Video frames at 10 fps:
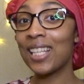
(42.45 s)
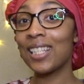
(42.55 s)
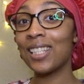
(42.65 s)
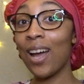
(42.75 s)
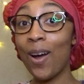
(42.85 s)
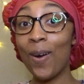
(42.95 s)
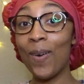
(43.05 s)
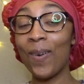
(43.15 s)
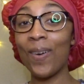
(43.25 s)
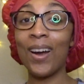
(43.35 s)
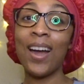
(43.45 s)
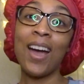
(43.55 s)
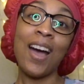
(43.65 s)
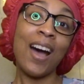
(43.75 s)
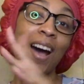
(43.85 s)
So
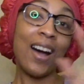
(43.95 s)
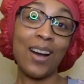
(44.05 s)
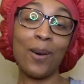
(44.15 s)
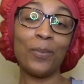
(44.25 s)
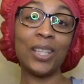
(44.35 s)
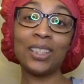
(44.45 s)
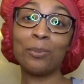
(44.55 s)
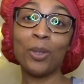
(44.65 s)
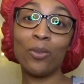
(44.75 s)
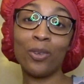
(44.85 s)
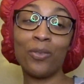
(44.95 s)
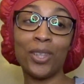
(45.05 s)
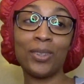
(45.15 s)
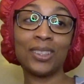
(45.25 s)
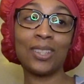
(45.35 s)
this movie
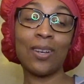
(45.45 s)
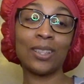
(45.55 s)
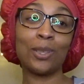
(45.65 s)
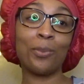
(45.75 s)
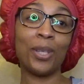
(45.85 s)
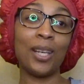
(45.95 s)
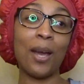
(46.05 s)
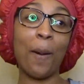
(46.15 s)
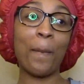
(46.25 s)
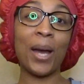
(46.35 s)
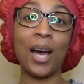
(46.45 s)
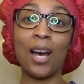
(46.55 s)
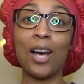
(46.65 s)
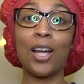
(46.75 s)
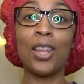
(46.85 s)
review is going to be
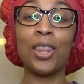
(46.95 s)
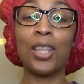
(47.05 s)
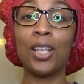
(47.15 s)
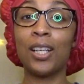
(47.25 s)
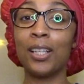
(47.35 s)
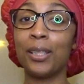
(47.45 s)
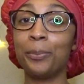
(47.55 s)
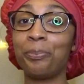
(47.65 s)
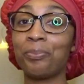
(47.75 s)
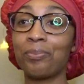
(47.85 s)
about the